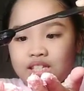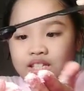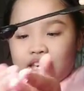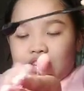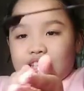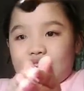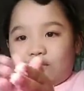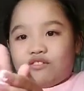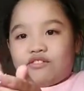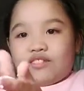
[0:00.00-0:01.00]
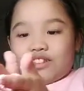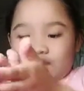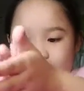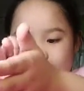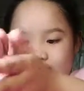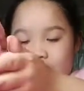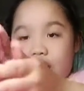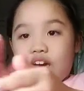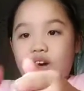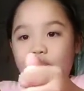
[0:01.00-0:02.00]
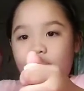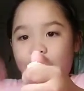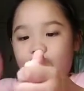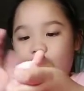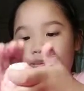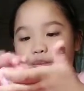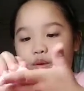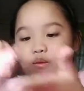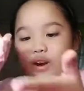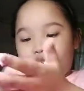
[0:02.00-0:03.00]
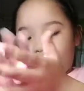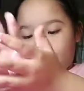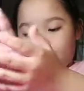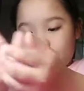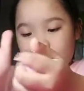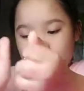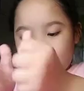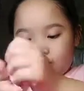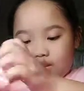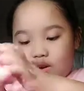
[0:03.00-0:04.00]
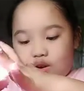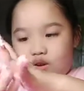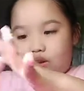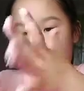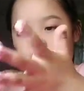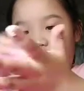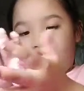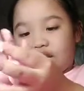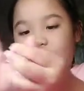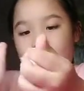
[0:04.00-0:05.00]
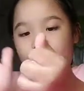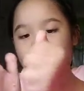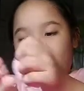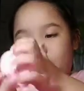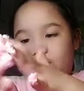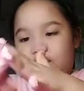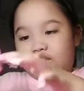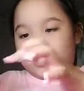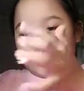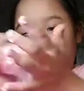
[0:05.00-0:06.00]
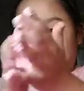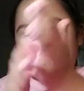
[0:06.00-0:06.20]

Okay, that's enough. I have a bowl right here. So if the activator is...